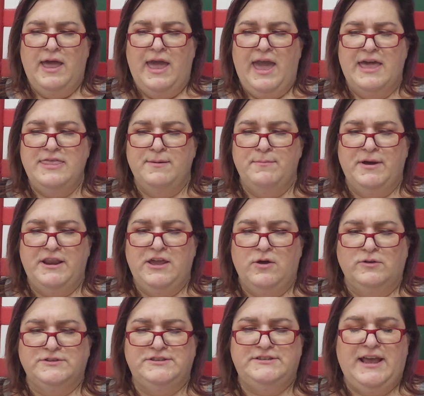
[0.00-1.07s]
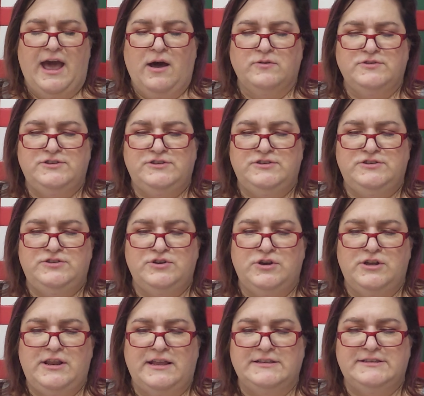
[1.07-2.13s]
and the muddy old sow
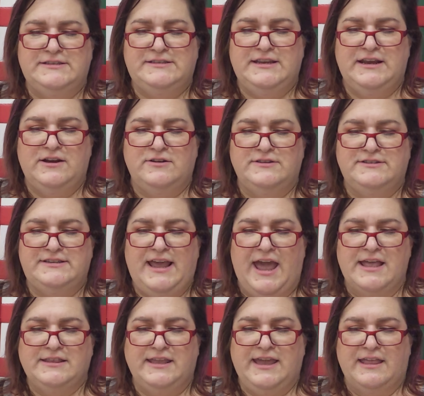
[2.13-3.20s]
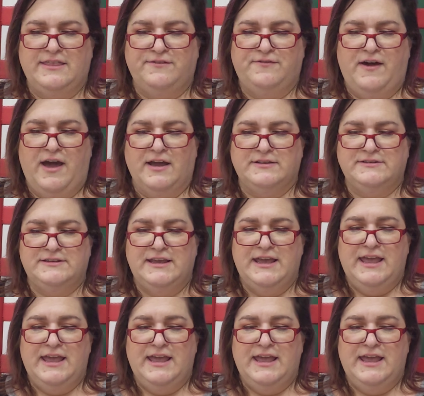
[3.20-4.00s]
stood and stared sadly at the fox.